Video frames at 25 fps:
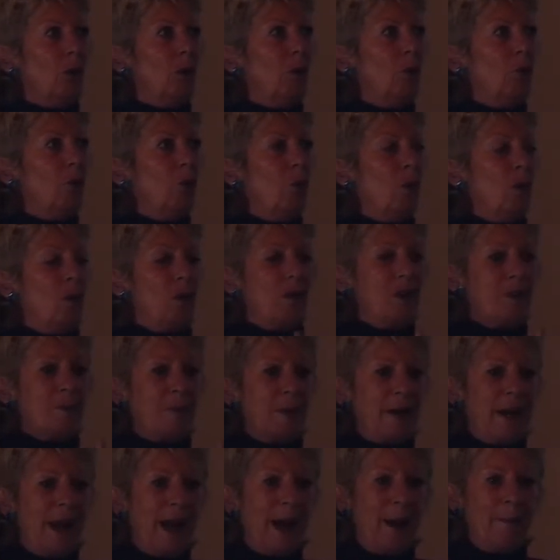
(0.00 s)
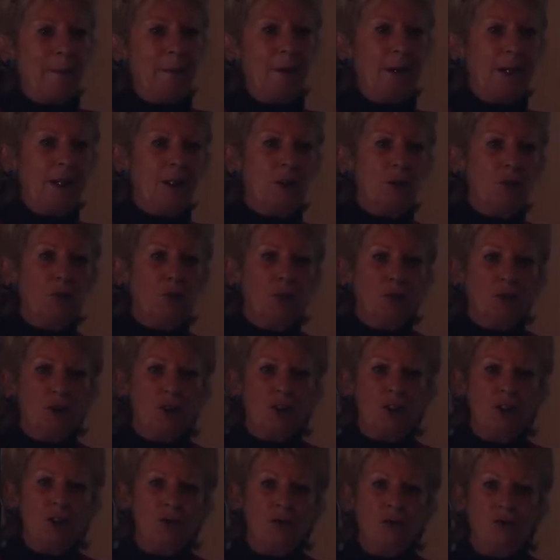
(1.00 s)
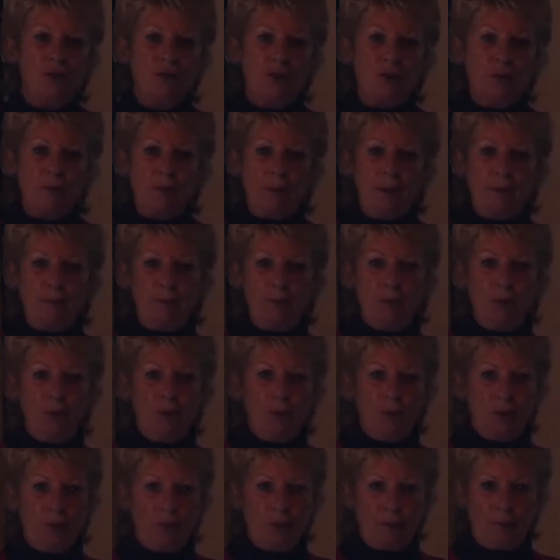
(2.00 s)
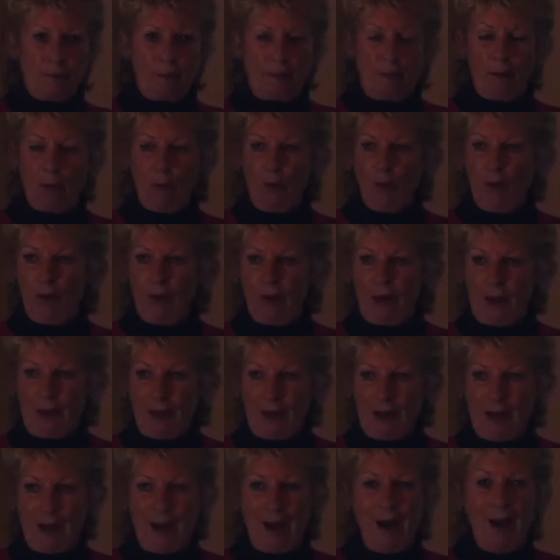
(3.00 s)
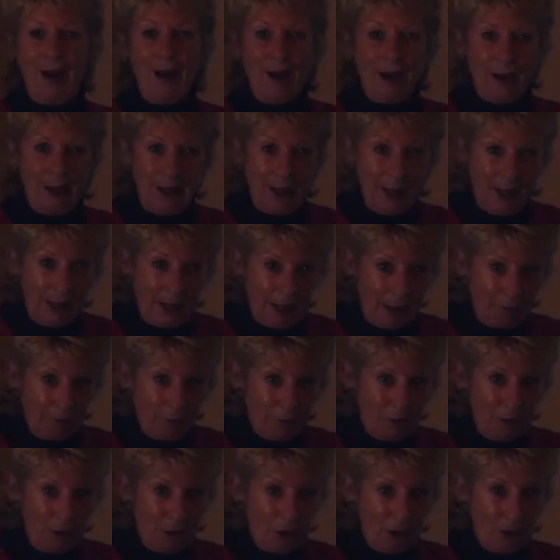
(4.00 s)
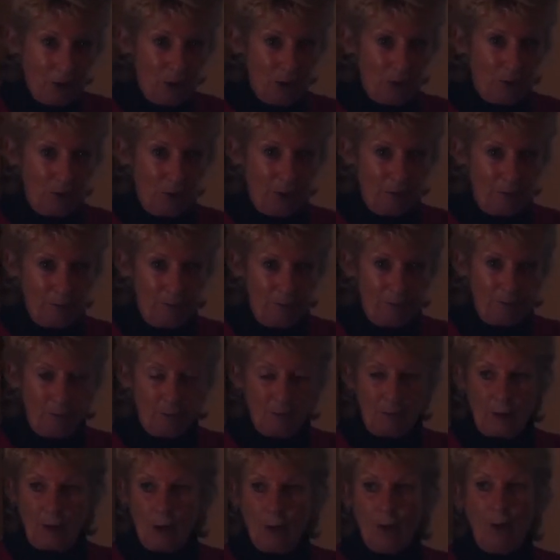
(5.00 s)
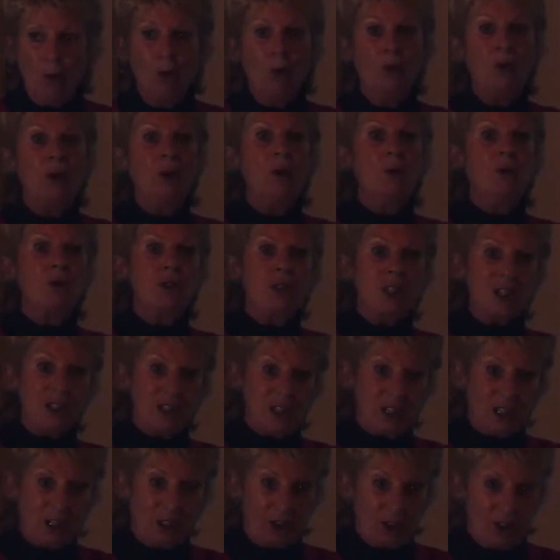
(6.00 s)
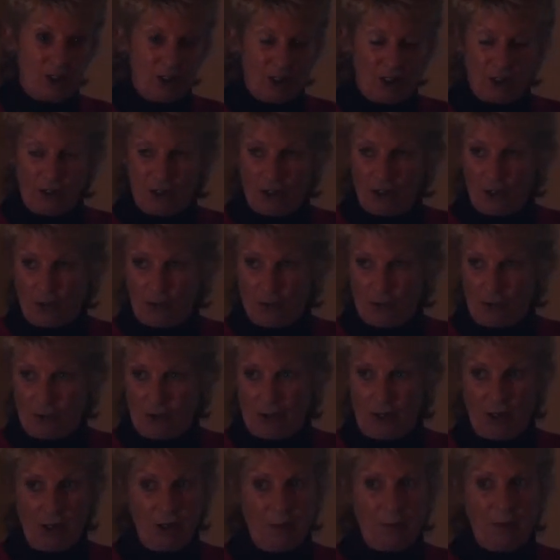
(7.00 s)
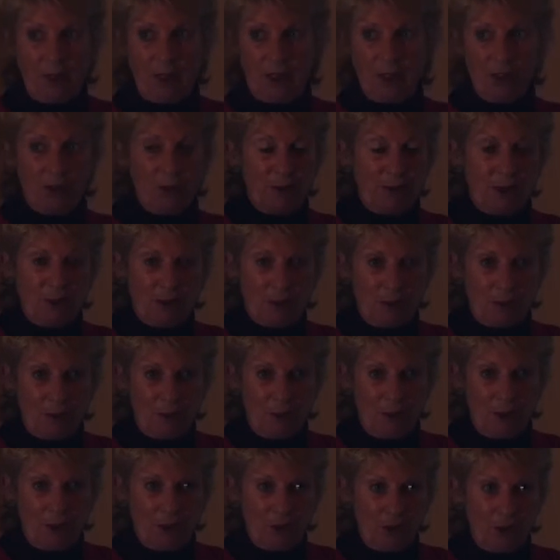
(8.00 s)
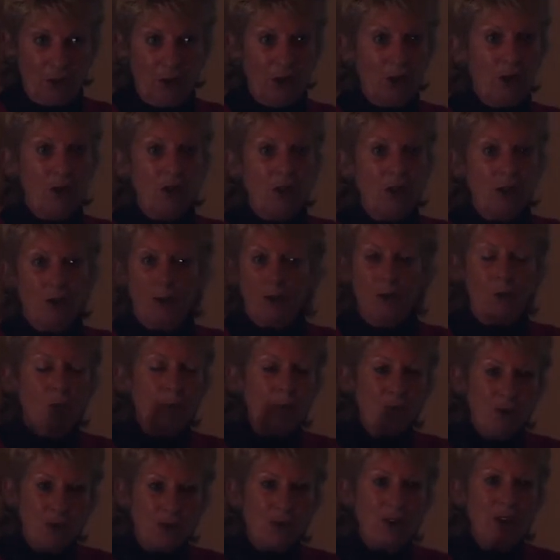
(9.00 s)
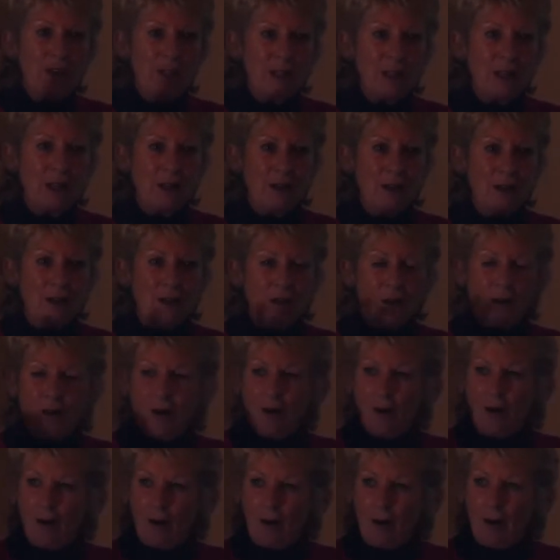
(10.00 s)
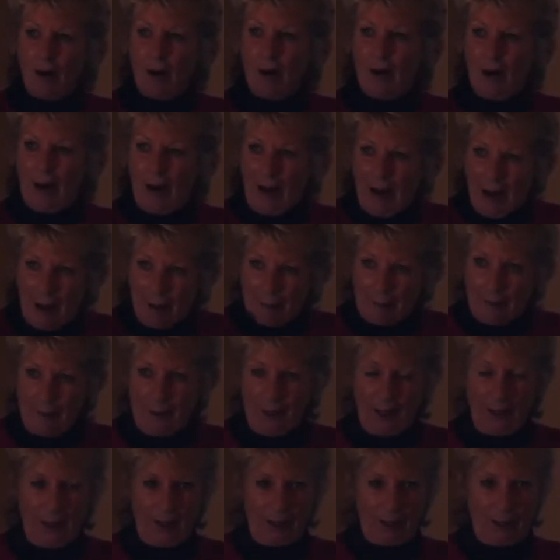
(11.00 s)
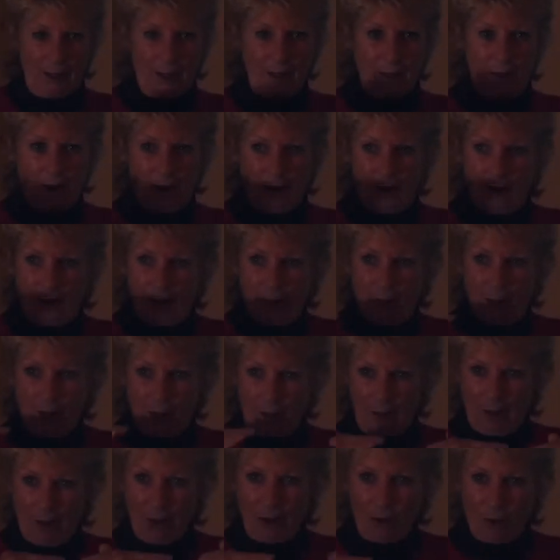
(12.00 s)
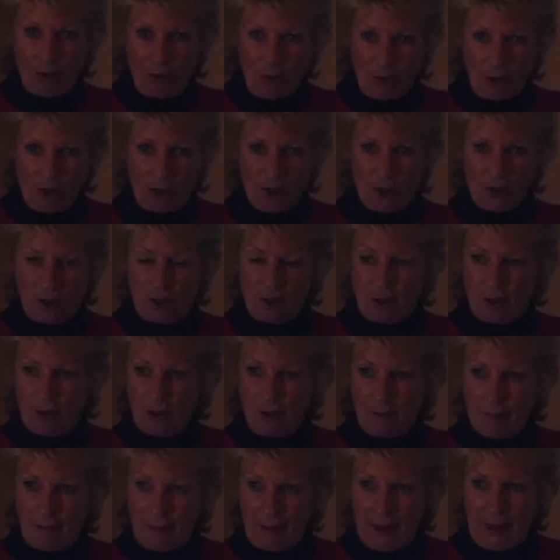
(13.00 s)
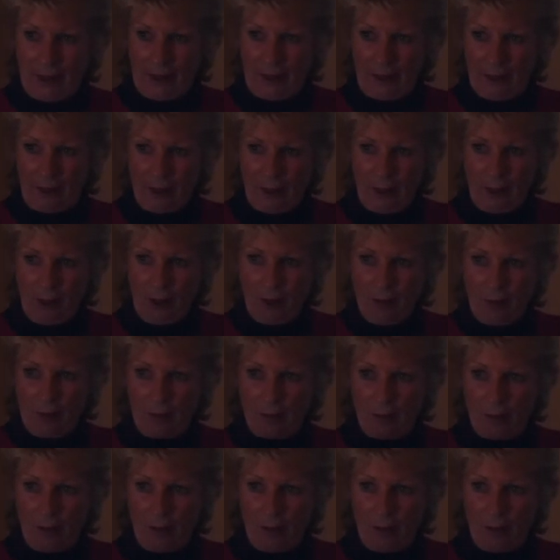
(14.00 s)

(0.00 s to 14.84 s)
what has been happening to all the children that have been born, all the highly gifted children, all the autistic children that nobody can do anything with, all the things that are happening across the planet, the globe,